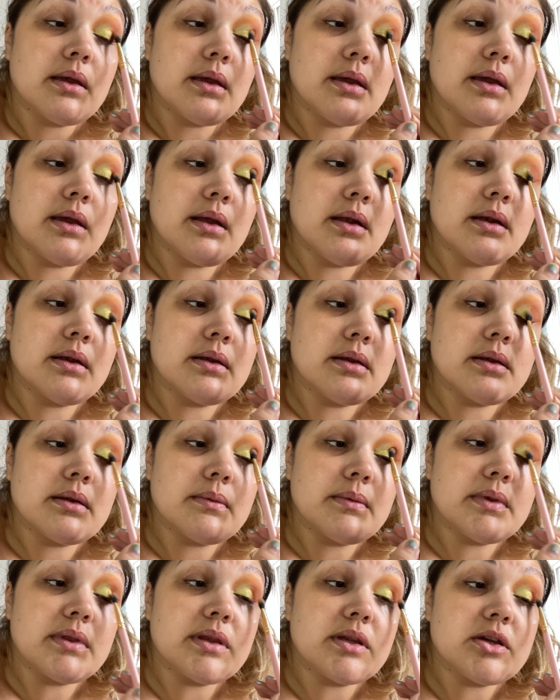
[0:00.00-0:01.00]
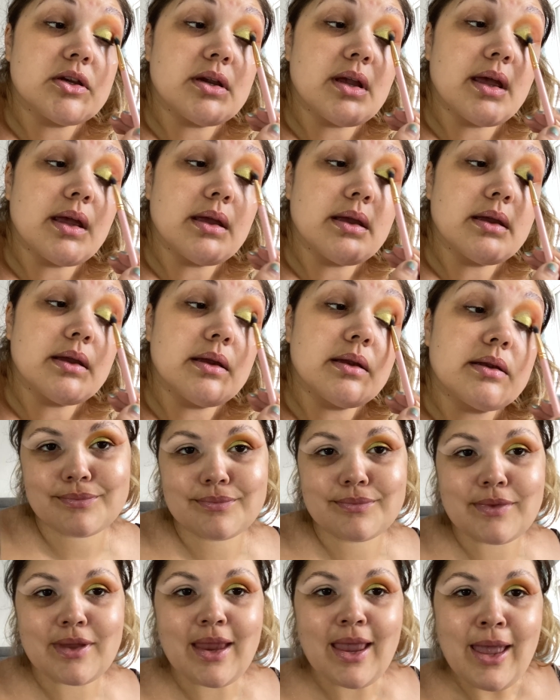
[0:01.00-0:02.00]
in with the shade.
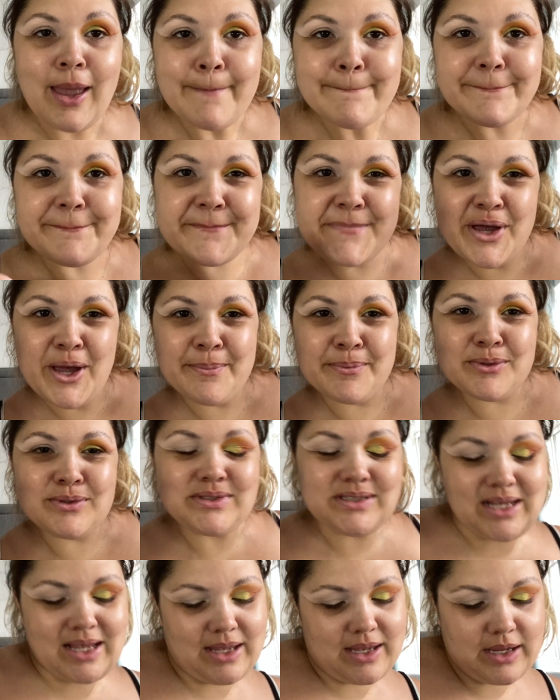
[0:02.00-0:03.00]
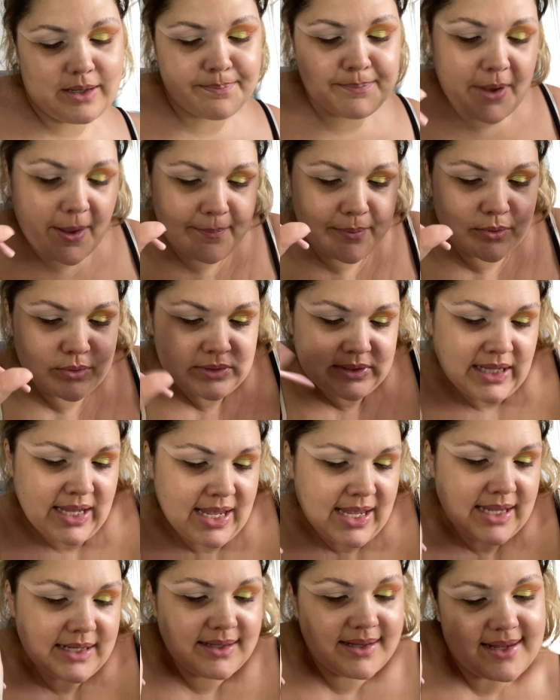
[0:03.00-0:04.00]
Purple side,
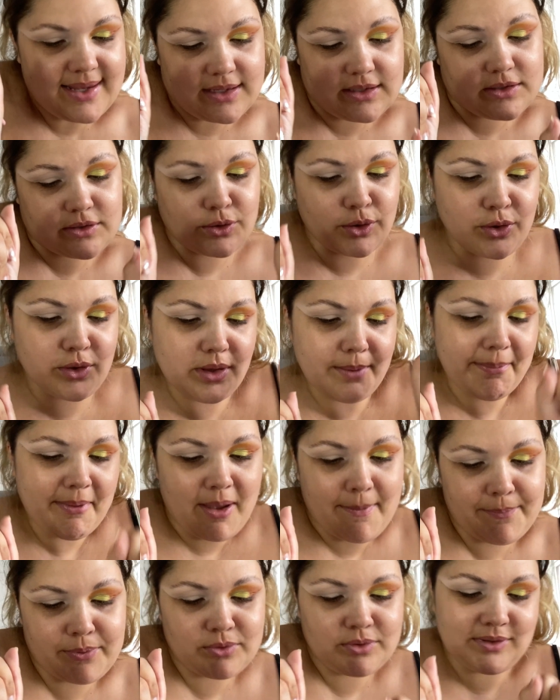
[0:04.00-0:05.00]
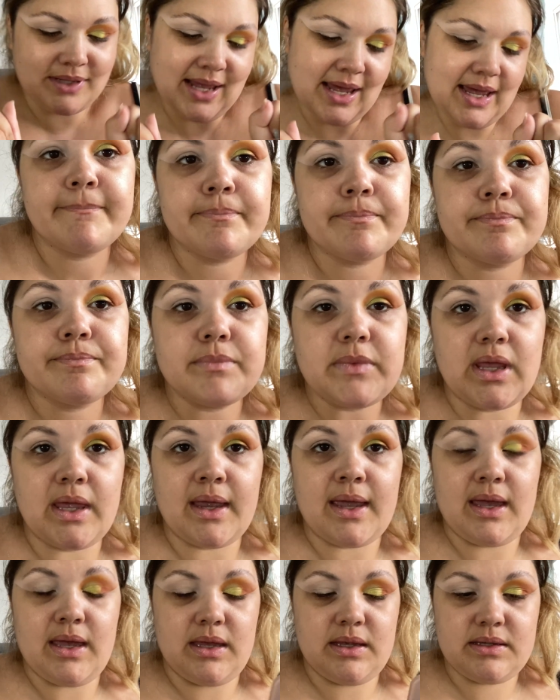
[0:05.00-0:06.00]
let's do the purple side.
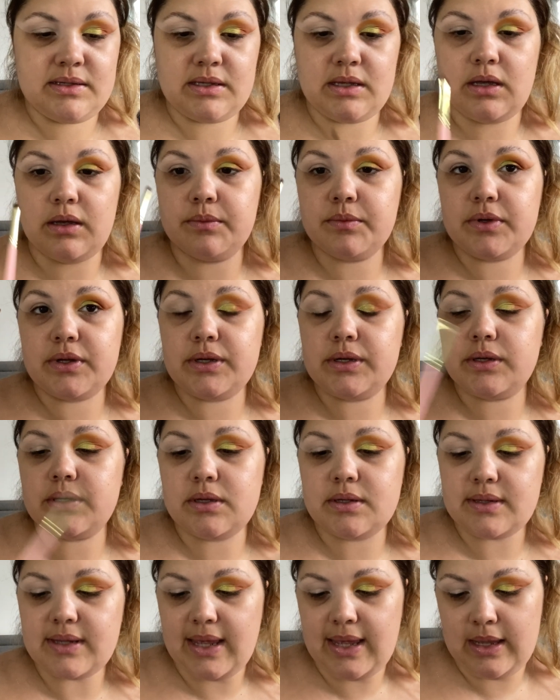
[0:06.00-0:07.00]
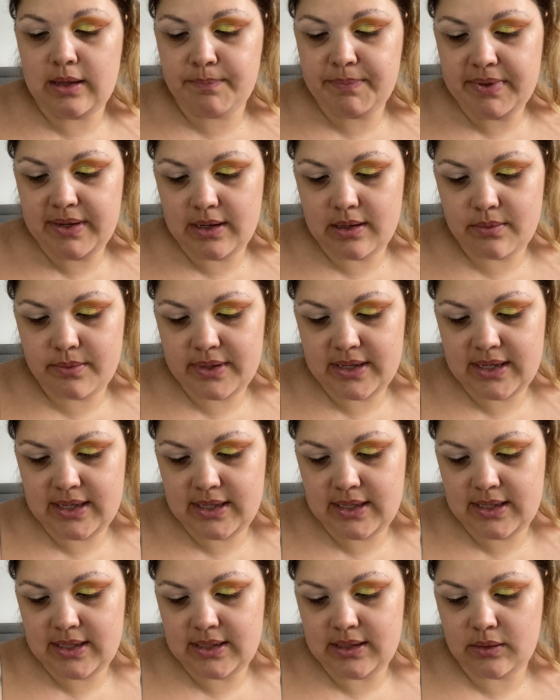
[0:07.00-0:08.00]
Okay, so I'm going to use a
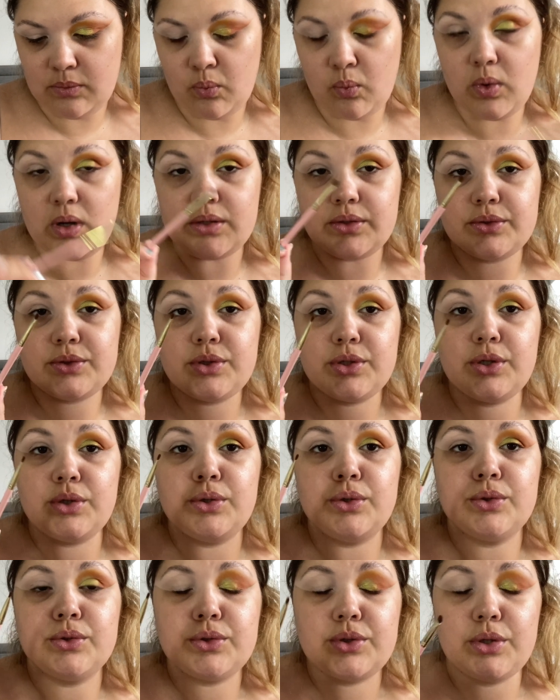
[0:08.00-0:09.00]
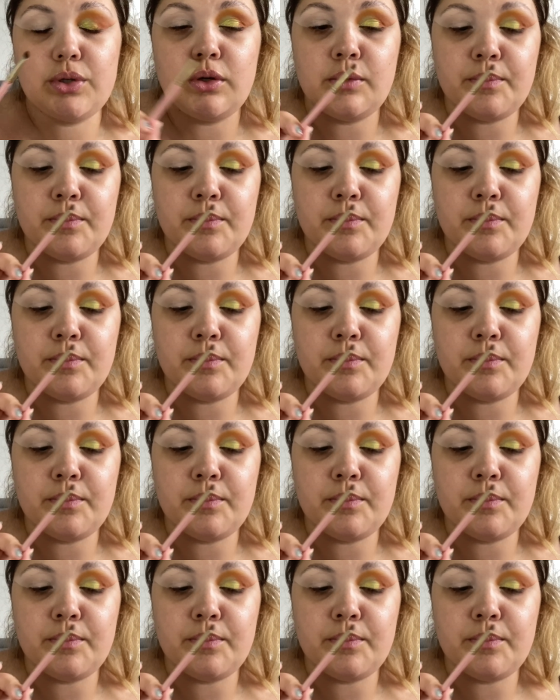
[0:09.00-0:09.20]
Plouise 122